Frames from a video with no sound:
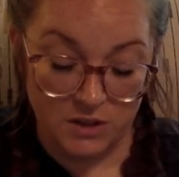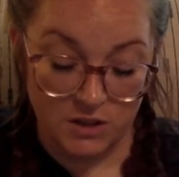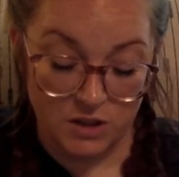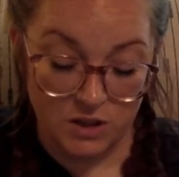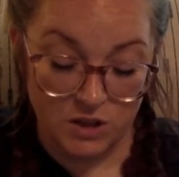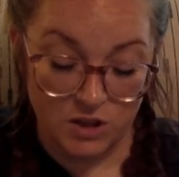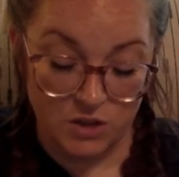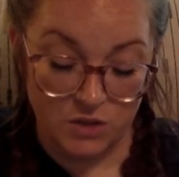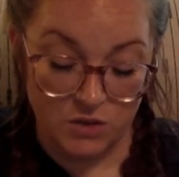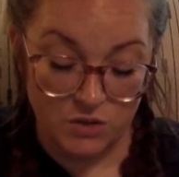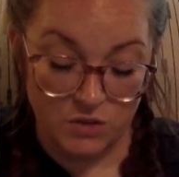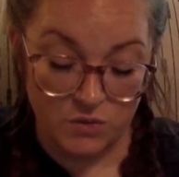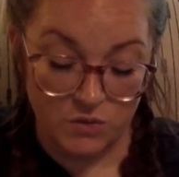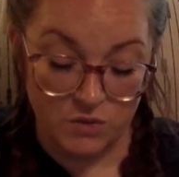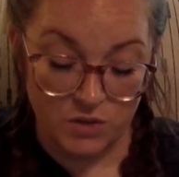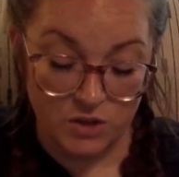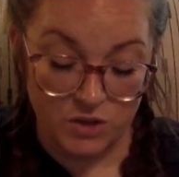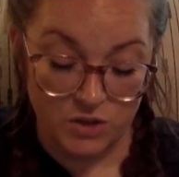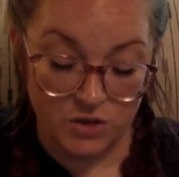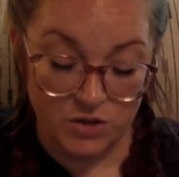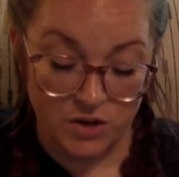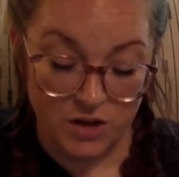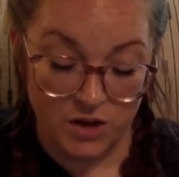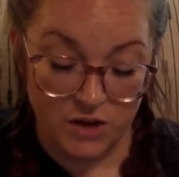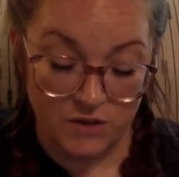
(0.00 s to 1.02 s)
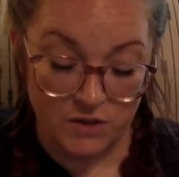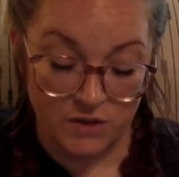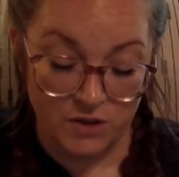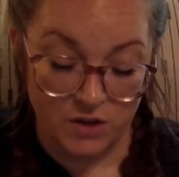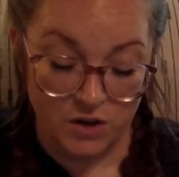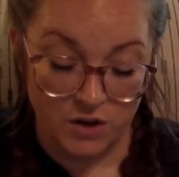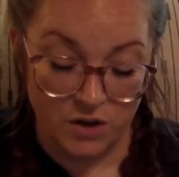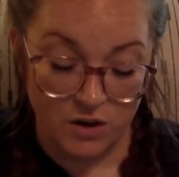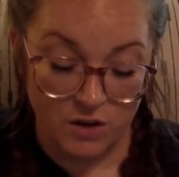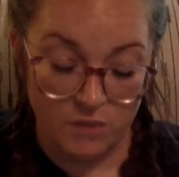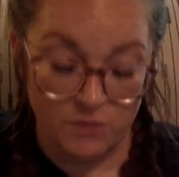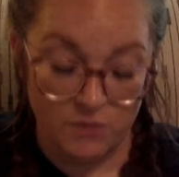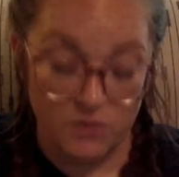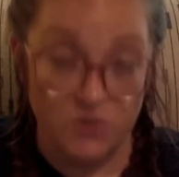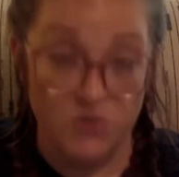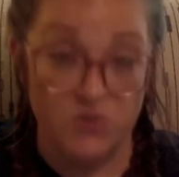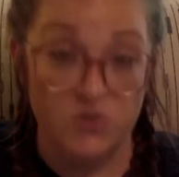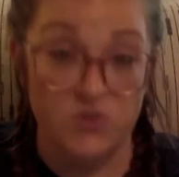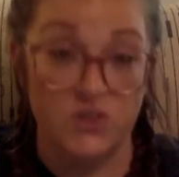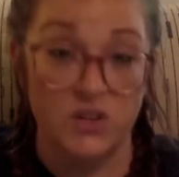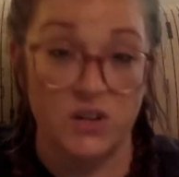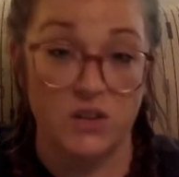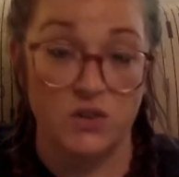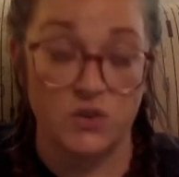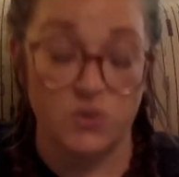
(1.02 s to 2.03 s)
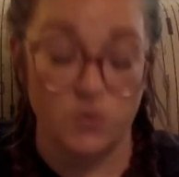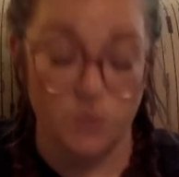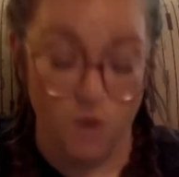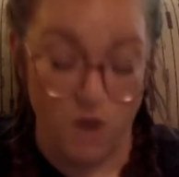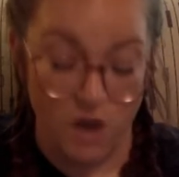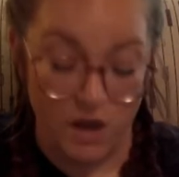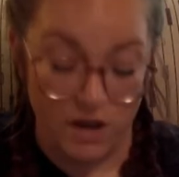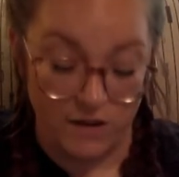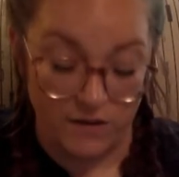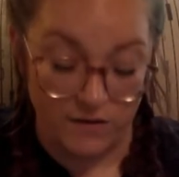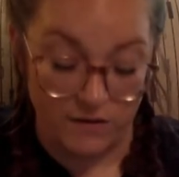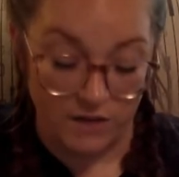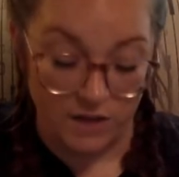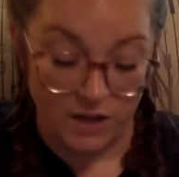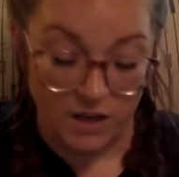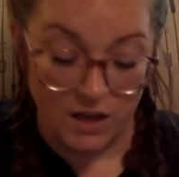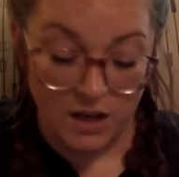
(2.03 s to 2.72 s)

to use witchcraft to harm your son's wife,